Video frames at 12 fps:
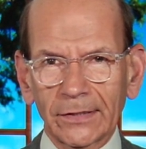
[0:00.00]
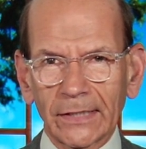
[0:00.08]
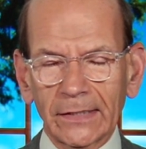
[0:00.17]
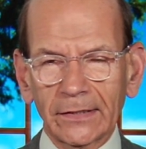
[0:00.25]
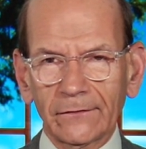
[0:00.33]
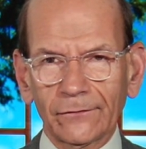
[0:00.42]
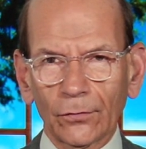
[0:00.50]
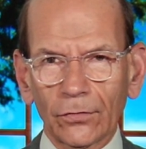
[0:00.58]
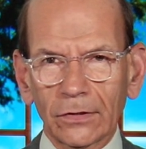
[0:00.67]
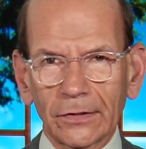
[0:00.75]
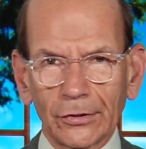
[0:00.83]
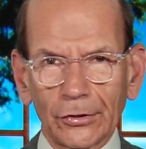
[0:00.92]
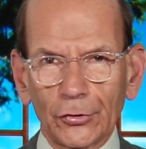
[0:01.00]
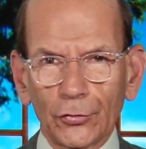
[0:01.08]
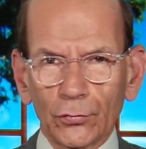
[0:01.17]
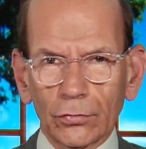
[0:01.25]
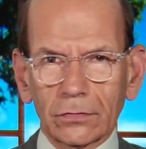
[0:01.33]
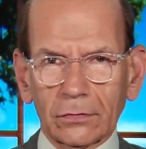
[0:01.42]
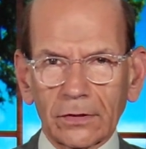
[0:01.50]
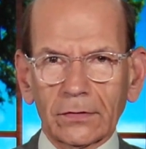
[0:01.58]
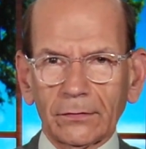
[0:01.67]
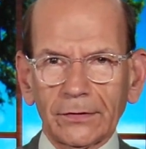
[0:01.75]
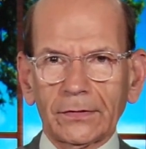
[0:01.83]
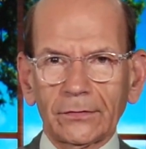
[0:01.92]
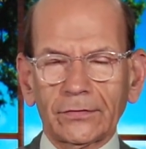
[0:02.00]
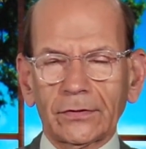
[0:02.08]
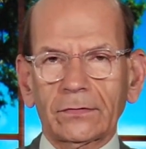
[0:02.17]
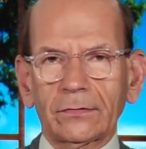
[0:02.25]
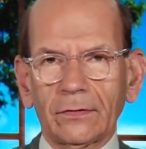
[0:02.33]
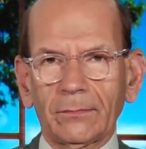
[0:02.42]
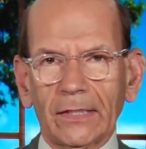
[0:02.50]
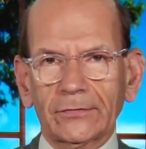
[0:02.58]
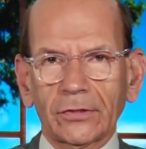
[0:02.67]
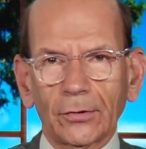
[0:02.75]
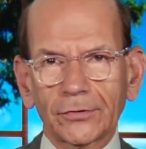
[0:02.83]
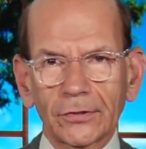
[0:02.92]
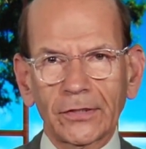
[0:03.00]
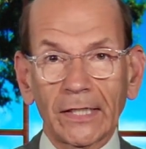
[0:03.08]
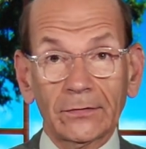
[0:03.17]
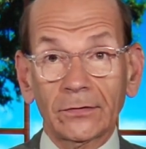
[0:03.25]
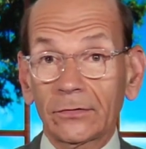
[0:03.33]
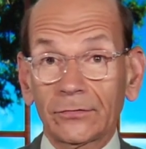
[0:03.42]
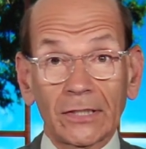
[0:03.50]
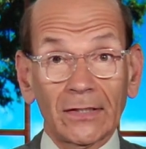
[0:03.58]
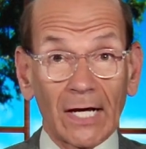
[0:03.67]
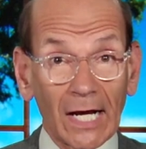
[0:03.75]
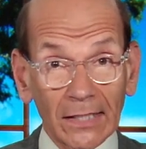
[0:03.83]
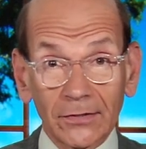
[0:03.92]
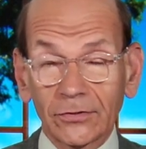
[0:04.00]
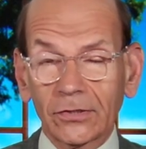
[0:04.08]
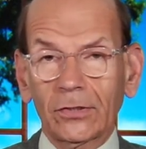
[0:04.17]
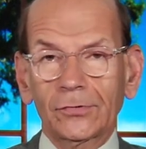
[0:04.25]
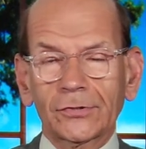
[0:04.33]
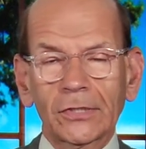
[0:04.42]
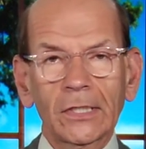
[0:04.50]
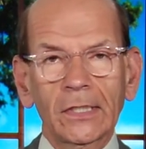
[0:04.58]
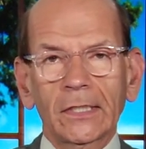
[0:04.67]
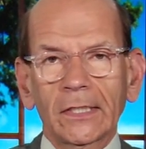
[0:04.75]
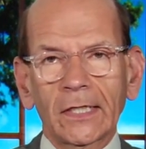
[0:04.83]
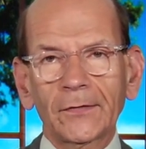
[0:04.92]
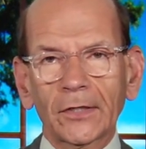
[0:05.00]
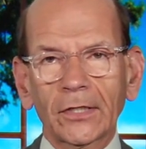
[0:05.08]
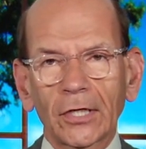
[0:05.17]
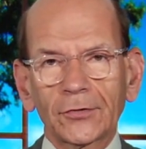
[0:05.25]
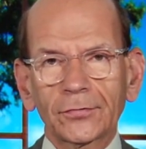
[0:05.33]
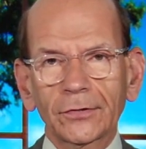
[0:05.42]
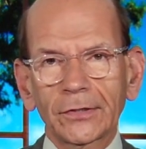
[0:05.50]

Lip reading: 94, you were literally considered the best coach in the SEC, the hottest coach in the country.